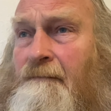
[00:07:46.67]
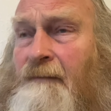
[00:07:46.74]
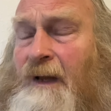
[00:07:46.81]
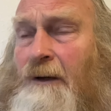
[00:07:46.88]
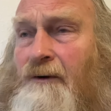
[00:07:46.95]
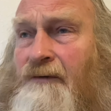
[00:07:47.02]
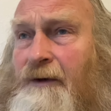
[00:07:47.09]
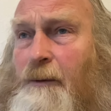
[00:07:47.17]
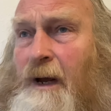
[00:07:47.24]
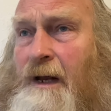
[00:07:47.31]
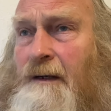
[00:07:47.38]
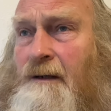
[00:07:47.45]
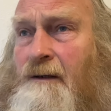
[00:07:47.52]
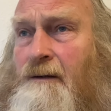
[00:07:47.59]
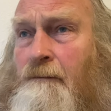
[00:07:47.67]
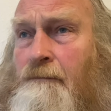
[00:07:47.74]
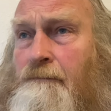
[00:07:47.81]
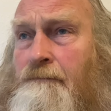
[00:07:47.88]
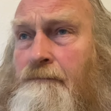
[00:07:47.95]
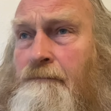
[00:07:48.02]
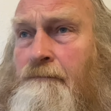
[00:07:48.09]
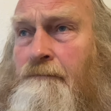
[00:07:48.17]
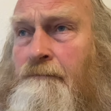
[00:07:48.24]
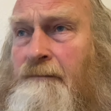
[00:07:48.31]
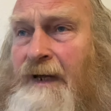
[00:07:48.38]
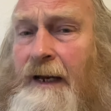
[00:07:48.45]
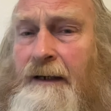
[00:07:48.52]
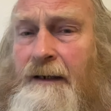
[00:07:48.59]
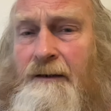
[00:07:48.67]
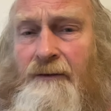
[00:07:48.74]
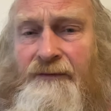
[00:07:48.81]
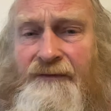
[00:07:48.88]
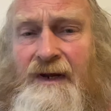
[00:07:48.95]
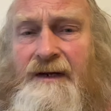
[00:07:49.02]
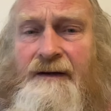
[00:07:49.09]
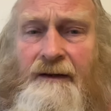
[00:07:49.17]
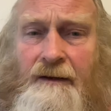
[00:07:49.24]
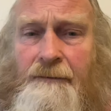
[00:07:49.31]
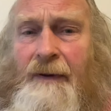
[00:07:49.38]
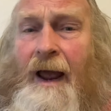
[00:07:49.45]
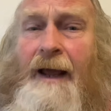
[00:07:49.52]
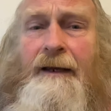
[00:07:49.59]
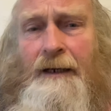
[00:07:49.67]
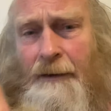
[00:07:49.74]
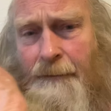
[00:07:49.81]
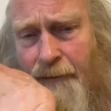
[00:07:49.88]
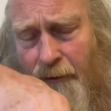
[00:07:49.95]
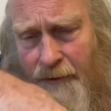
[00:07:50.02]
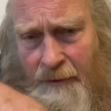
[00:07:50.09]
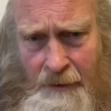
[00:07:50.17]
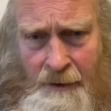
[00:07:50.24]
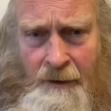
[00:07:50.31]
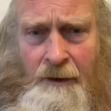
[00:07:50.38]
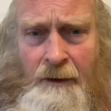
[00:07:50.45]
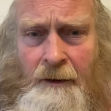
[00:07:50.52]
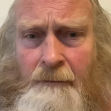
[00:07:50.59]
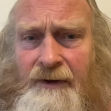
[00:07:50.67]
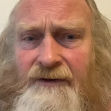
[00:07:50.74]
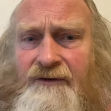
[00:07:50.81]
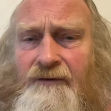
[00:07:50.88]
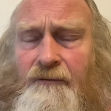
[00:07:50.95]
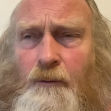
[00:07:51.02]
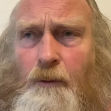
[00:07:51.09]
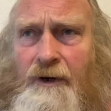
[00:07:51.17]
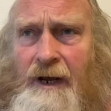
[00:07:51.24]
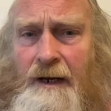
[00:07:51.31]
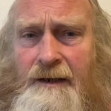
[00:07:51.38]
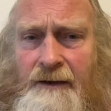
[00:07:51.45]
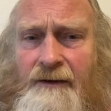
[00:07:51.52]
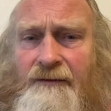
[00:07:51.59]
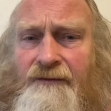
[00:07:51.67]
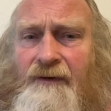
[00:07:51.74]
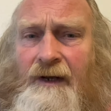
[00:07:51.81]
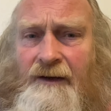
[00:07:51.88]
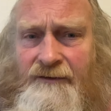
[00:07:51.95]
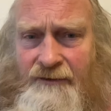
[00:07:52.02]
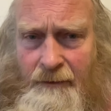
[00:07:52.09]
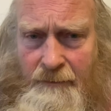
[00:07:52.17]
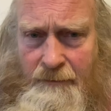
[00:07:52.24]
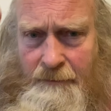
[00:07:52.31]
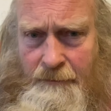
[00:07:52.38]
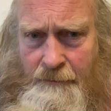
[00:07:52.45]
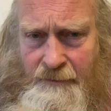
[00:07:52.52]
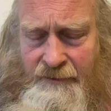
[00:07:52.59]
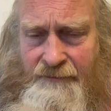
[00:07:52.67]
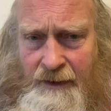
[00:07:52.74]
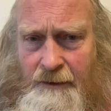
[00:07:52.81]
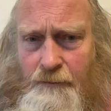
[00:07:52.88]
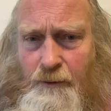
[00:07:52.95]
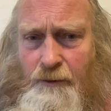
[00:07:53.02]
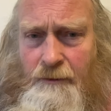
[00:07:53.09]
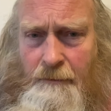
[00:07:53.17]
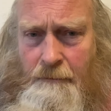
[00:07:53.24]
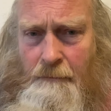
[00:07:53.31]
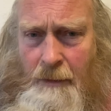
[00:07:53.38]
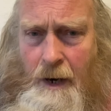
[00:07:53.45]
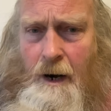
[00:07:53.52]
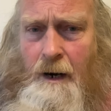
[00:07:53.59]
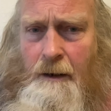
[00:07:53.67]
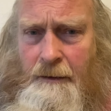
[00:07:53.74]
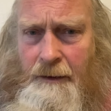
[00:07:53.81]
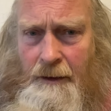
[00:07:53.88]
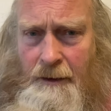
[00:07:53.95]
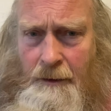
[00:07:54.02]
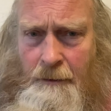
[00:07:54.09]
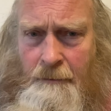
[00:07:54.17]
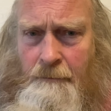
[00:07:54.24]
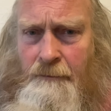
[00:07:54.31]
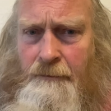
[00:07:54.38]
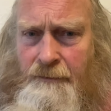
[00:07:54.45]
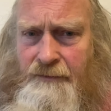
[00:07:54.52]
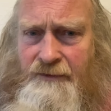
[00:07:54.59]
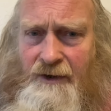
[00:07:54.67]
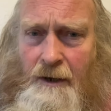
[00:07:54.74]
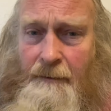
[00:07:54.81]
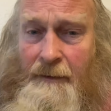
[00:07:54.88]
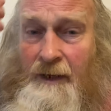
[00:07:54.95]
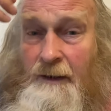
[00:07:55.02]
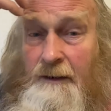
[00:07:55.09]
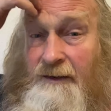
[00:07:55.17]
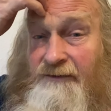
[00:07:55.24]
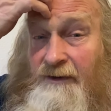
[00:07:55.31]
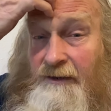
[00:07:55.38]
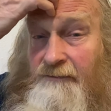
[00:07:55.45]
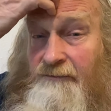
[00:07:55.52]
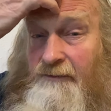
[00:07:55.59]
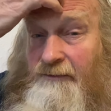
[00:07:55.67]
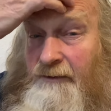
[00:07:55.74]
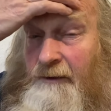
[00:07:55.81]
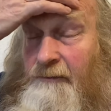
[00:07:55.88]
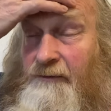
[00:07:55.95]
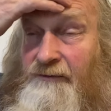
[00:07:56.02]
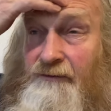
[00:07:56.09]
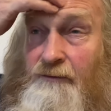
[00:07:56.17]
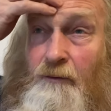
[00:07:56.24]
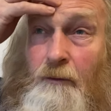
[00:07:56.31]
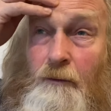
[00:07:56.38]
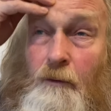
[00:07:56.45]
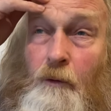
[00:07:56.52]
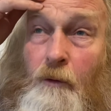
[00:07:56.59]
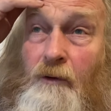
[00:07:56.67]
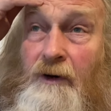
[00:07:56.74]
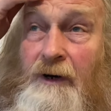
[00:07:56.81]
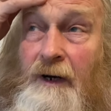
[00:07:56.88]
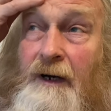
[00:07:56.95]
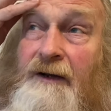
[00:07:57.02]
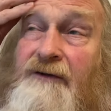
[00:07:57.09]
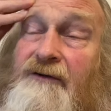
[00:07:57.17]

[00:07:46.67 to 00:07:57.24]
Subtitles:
And off he went. Had little feet at the back, and he put bits of wood under the feet so the feet wouldn't mark the tarmac, etc. So it was all organized.